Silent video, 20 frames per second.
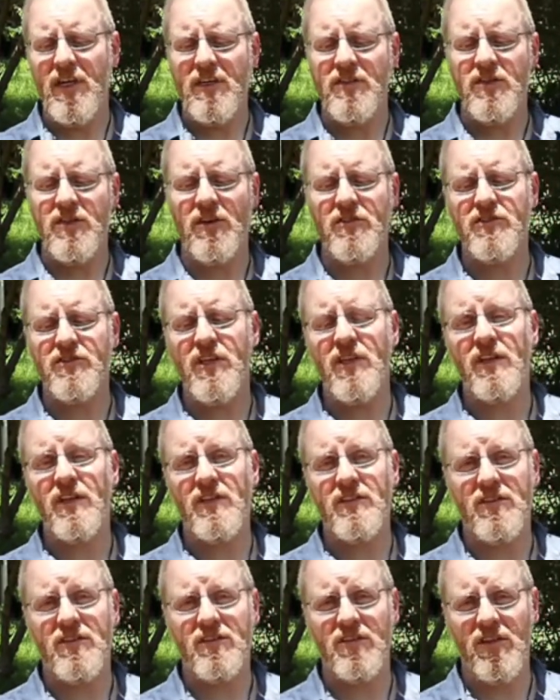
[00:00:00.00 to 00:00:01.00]
So Siya
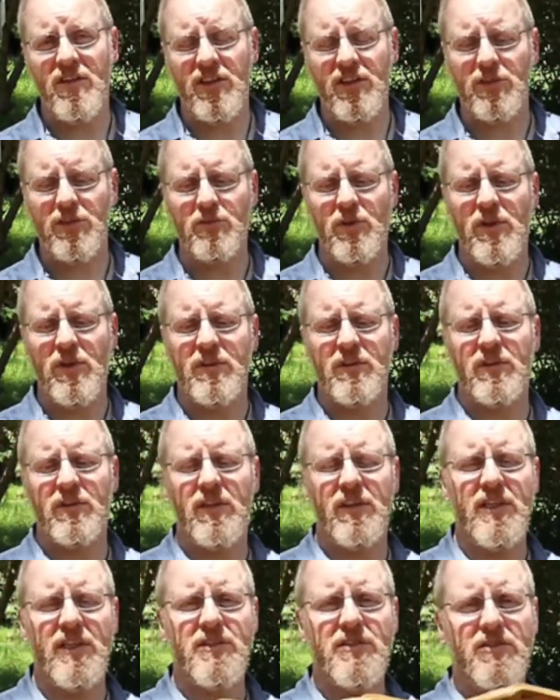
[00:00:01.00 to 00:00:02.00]
is a Turkish word,
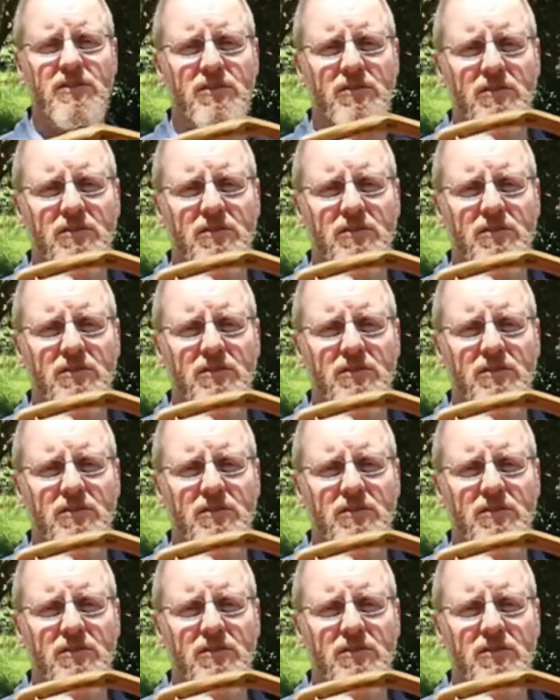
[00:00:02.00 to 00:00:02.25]
and this is